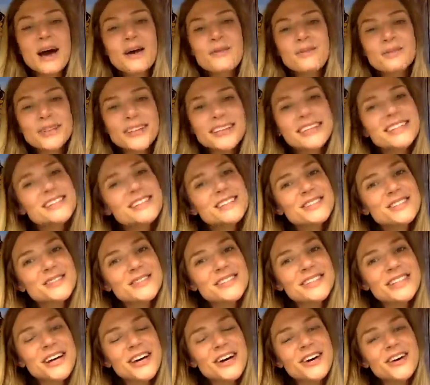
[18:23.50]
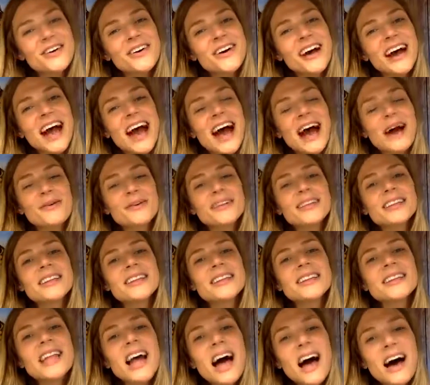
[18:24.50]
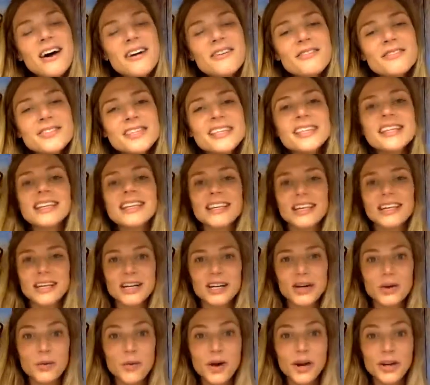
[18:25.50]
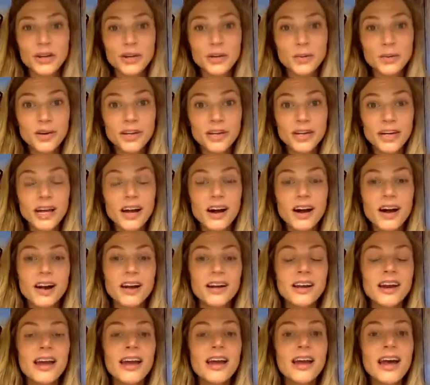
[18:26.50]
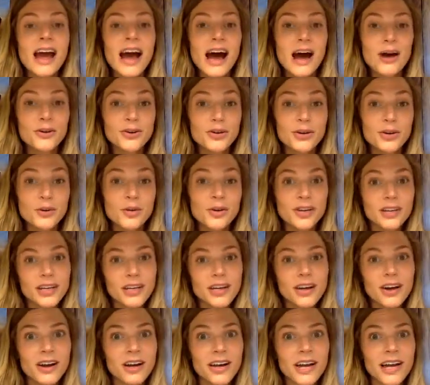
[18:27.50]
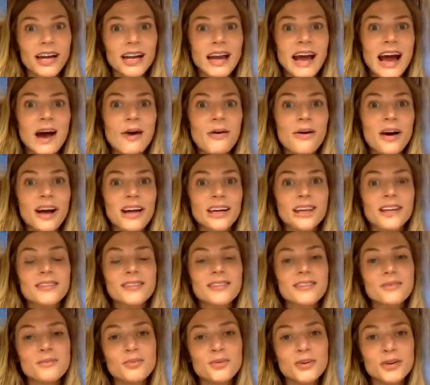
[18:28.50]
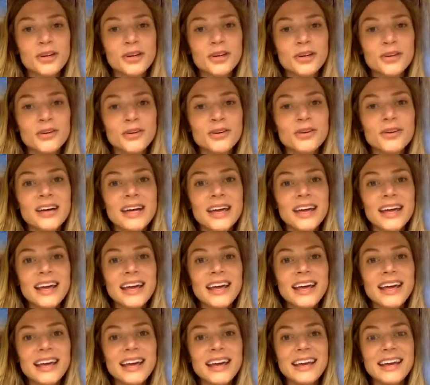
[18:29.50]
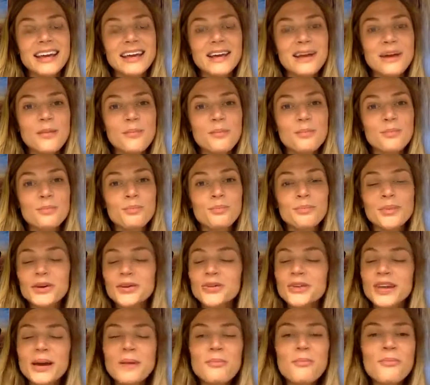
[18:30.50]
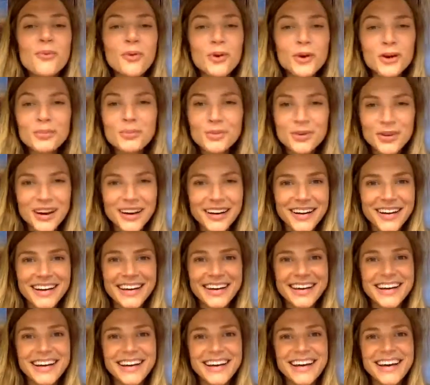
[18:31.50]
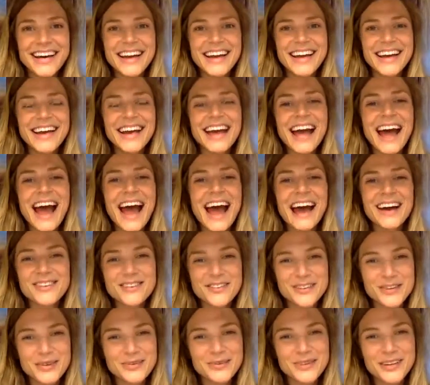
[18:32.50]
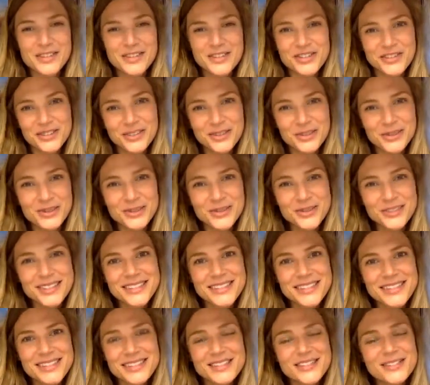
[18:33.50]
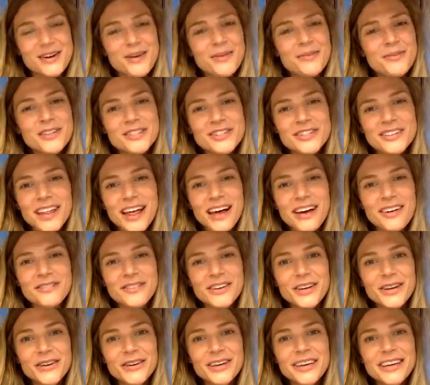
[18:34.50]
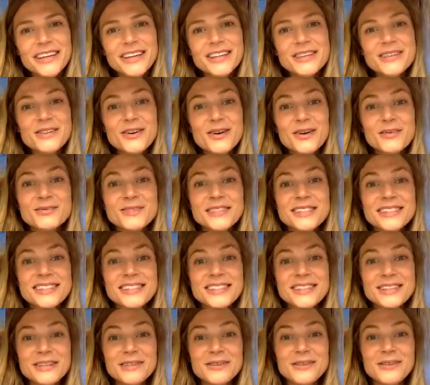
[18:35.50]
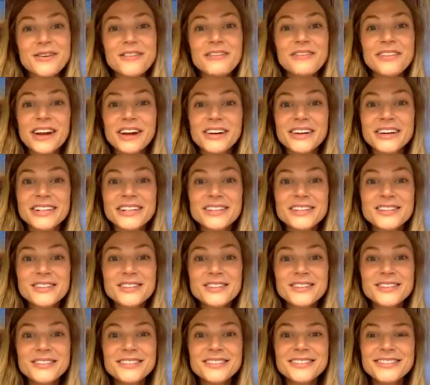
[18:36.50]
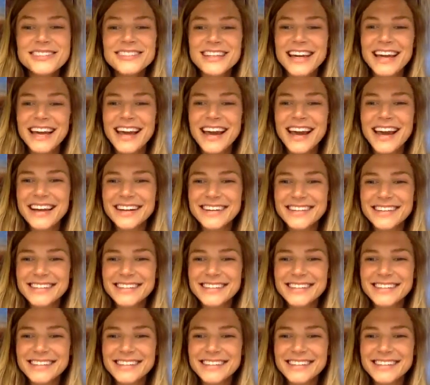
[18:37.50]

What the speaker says: please do so. I would love to hear what you're working on, how you're working on it, and how I can support you in building more prana as you reach your goals. So much love, yogis. Hope to see you very soon. Take care.